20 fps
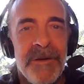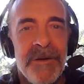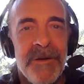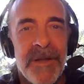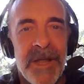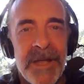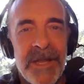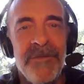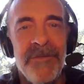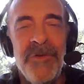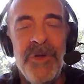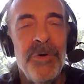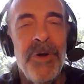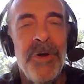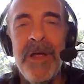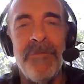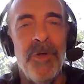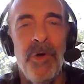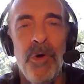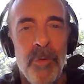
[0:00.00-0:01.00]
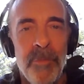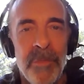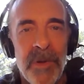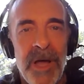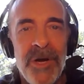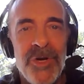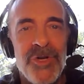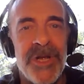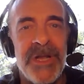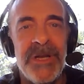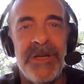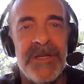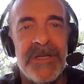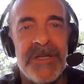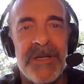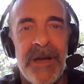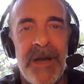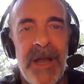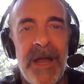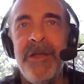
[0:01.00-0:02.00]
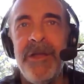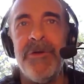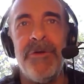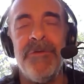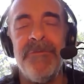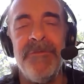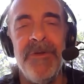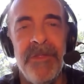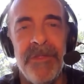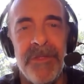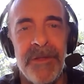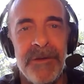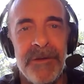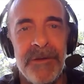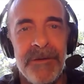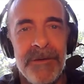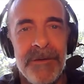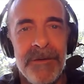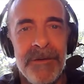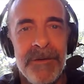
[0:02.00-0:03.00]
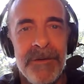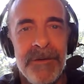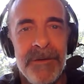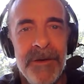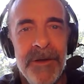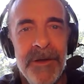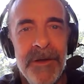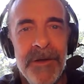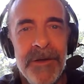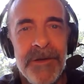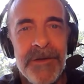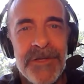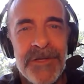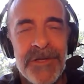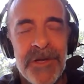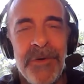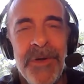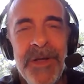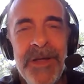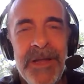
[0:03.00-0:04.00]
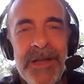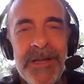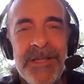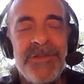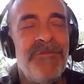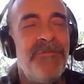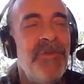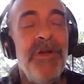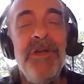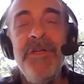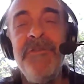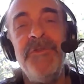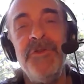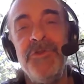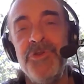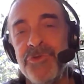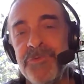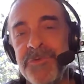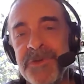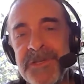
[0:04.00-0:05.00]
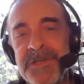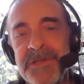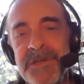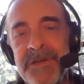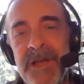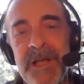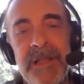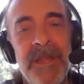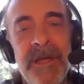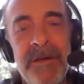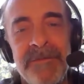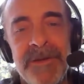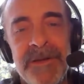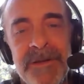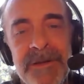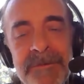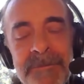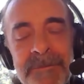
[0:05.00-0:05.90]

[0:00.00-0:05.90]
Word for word: Like if you don't have the whole blockchain and it's not accurate, you have nothing. Yeah. So it's very futuristic. I love it.